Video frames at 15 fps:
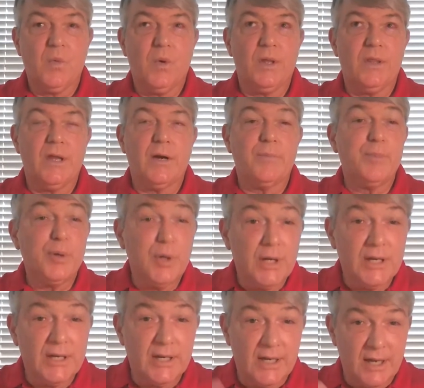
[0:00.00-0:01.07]
when they're
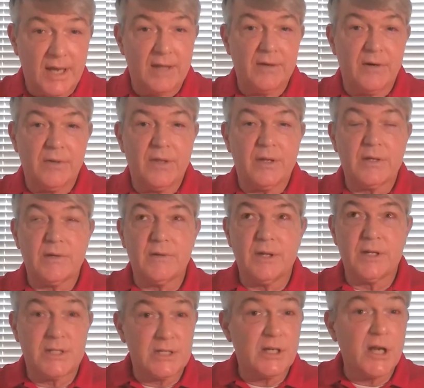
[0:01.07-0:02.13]
putting together
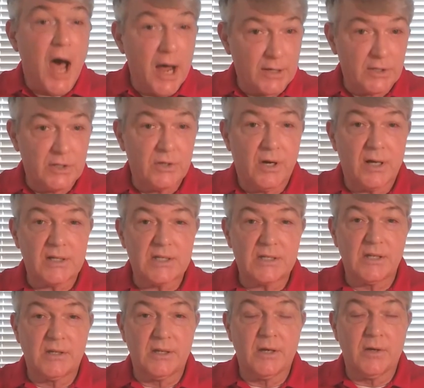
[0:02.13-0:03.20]
the stock trucks
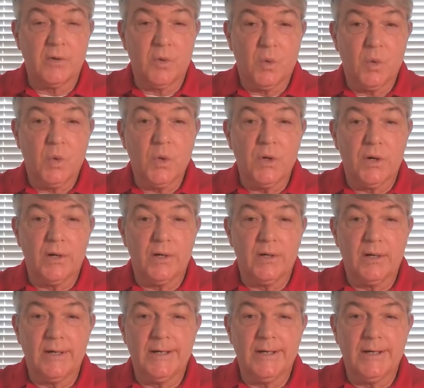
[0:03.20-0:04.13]
that they'll order.